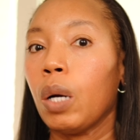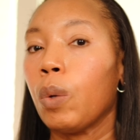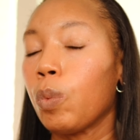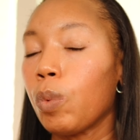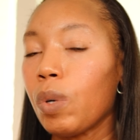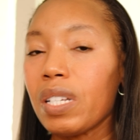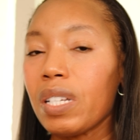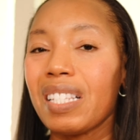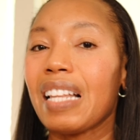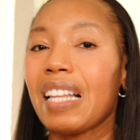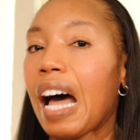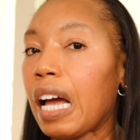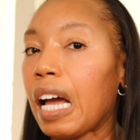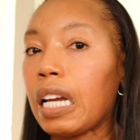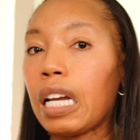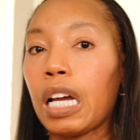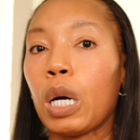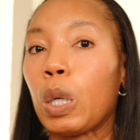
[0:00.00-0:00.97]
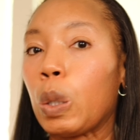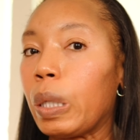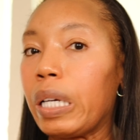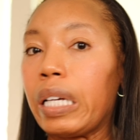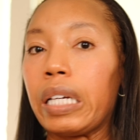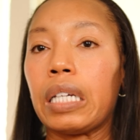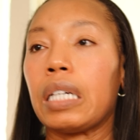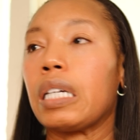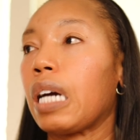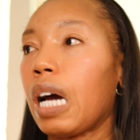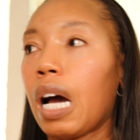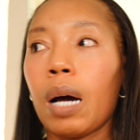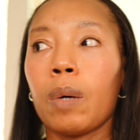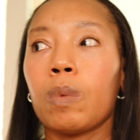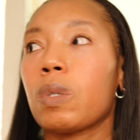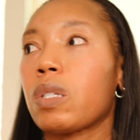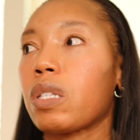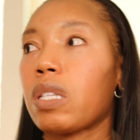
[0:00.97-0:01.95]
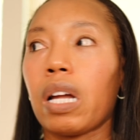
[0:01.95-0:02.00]
was not going, I
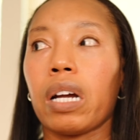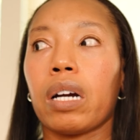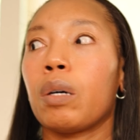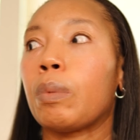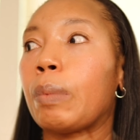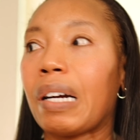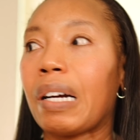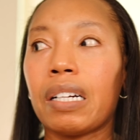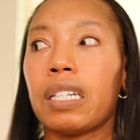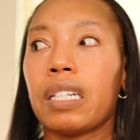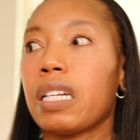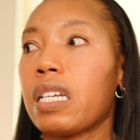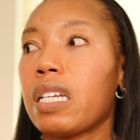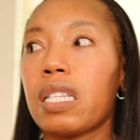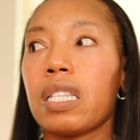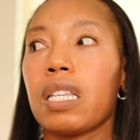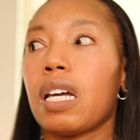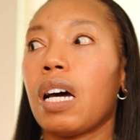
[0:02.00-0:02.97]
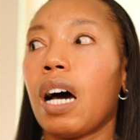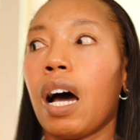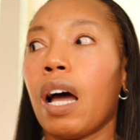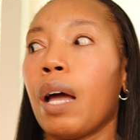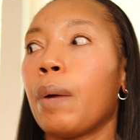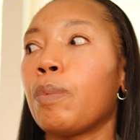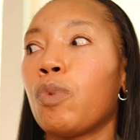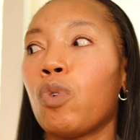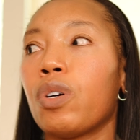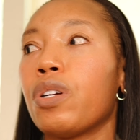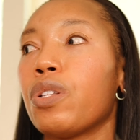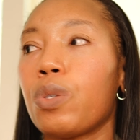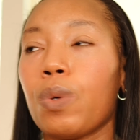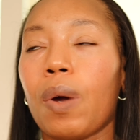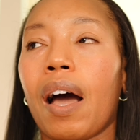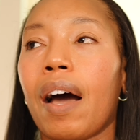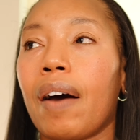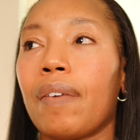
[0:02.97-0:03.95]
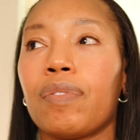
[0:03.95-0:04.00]
was like, oh my goodness, I'm going to
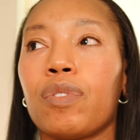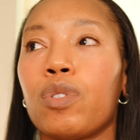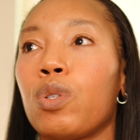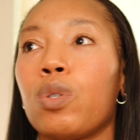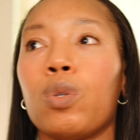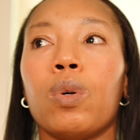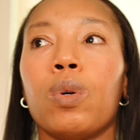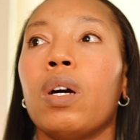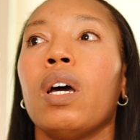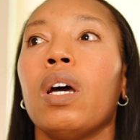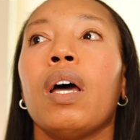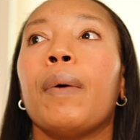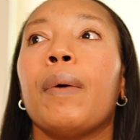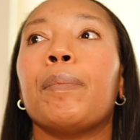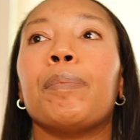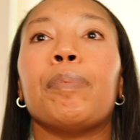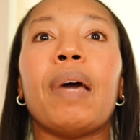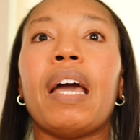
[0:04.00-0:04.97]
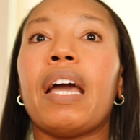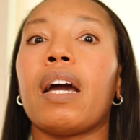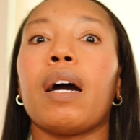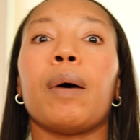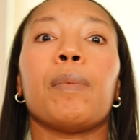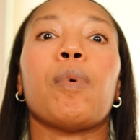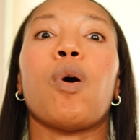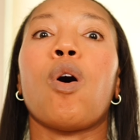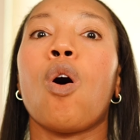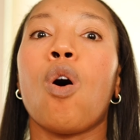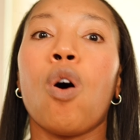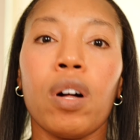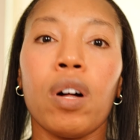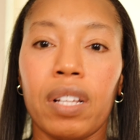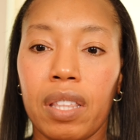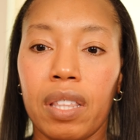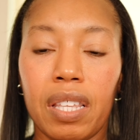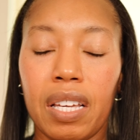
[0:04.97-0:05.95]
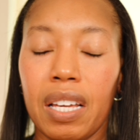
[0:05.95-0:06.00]
have to make up all
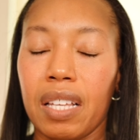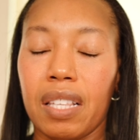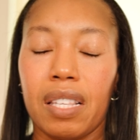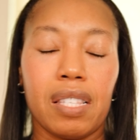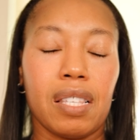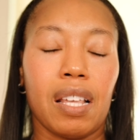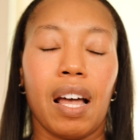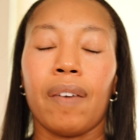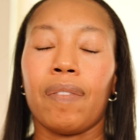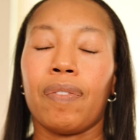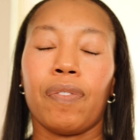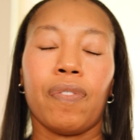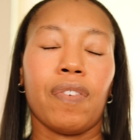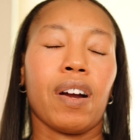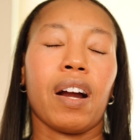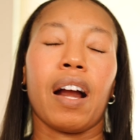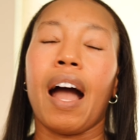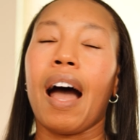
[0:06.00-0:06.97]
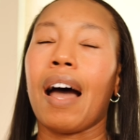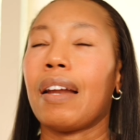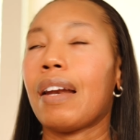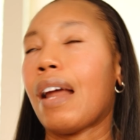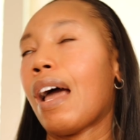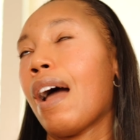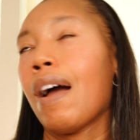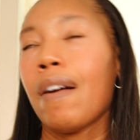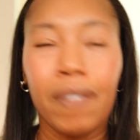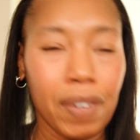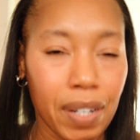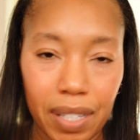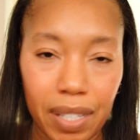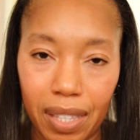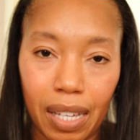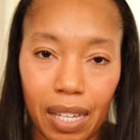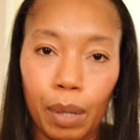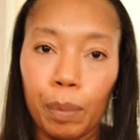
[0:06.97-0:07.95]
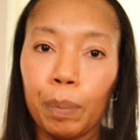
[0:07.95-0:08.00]
the things. I forgot
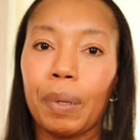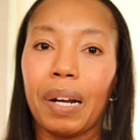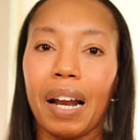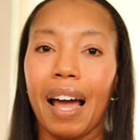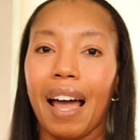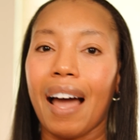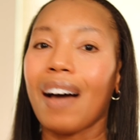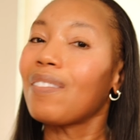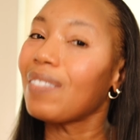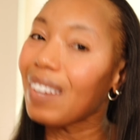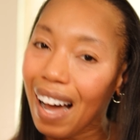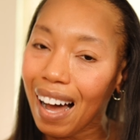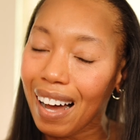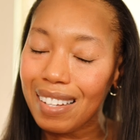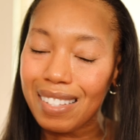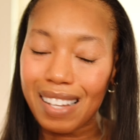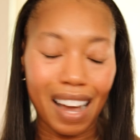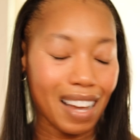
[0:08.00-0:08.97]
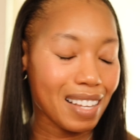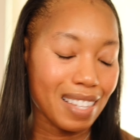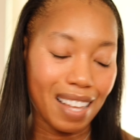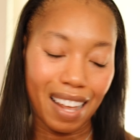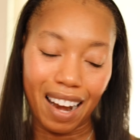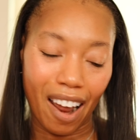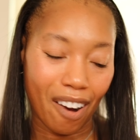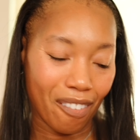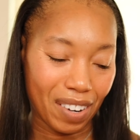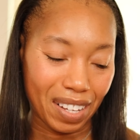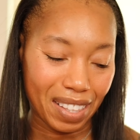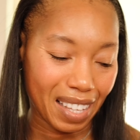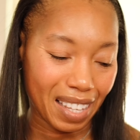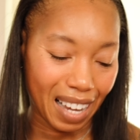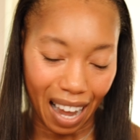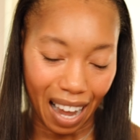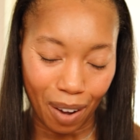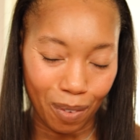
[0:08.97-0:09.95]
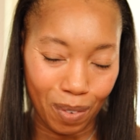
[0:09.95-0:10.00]
everything, but I have not. I said
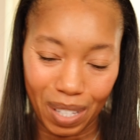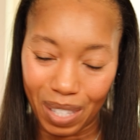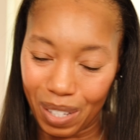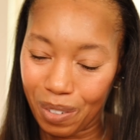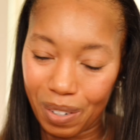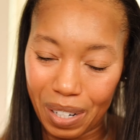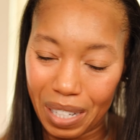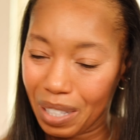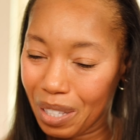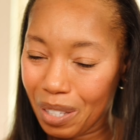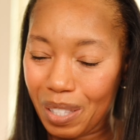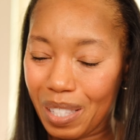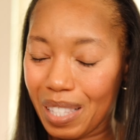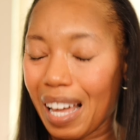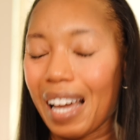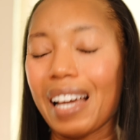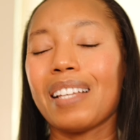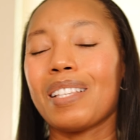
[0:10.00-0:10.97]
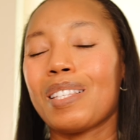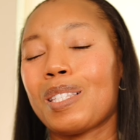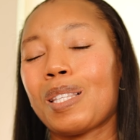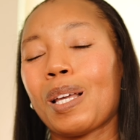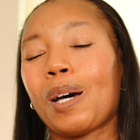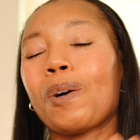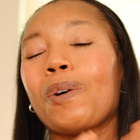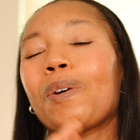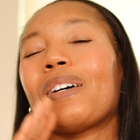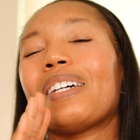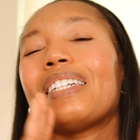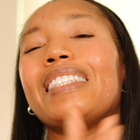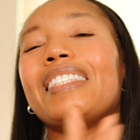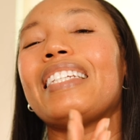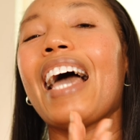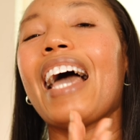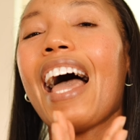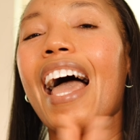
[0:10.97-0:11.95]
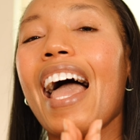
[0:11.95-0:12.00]
everything I was going to say. So
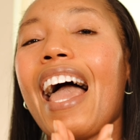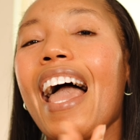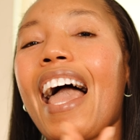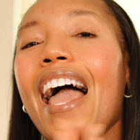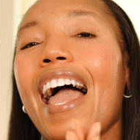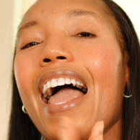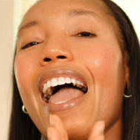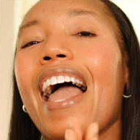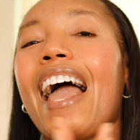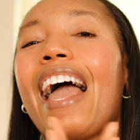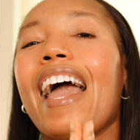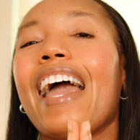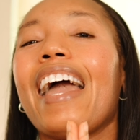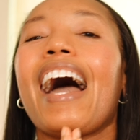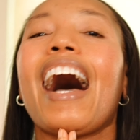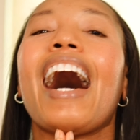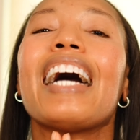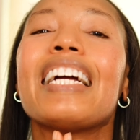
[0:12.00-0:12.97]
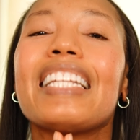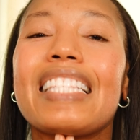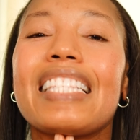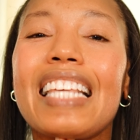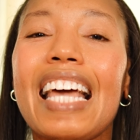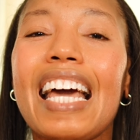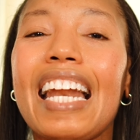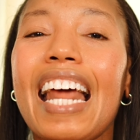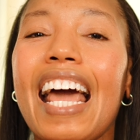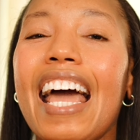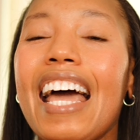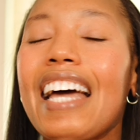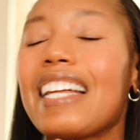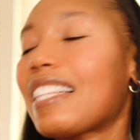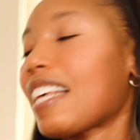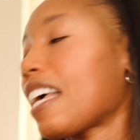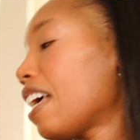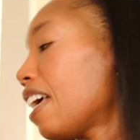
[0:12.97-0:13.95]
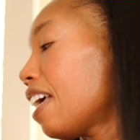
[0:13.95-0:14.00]
yay, I did
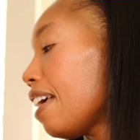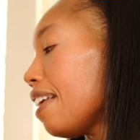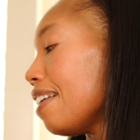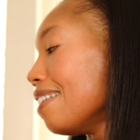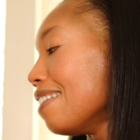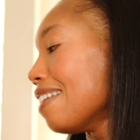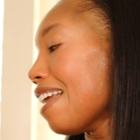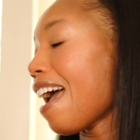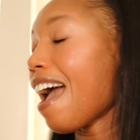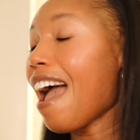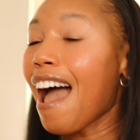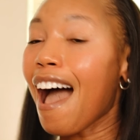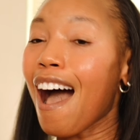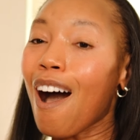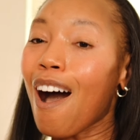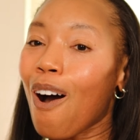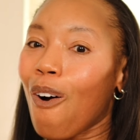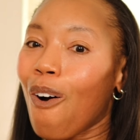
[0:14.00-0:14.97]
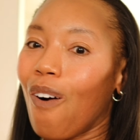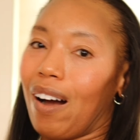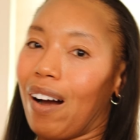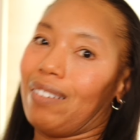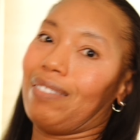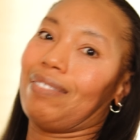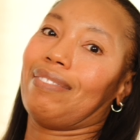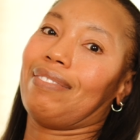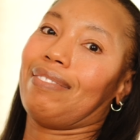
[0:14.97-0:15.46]
it. Now,